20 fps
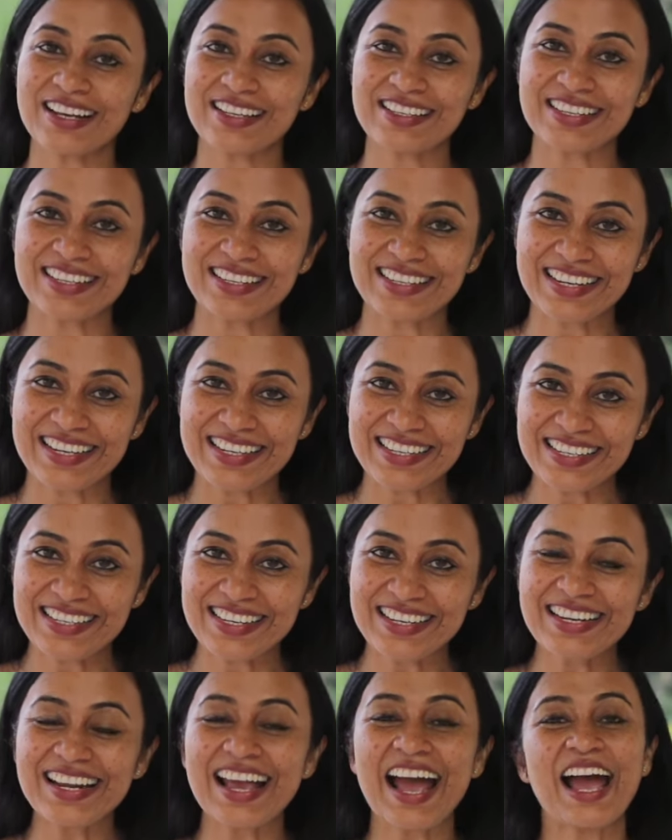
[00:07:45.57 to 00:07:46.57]

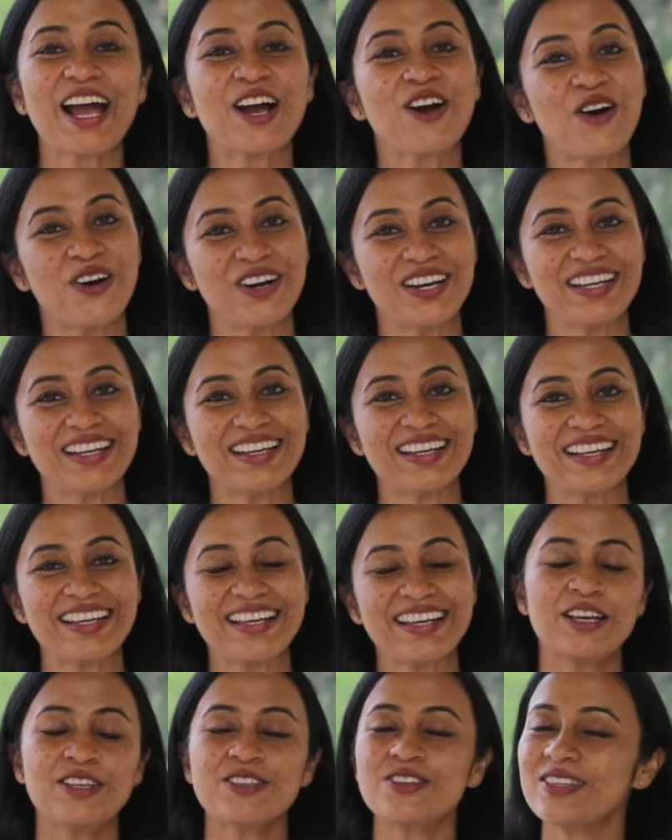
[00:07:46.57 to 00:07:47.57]
consultation accordingly.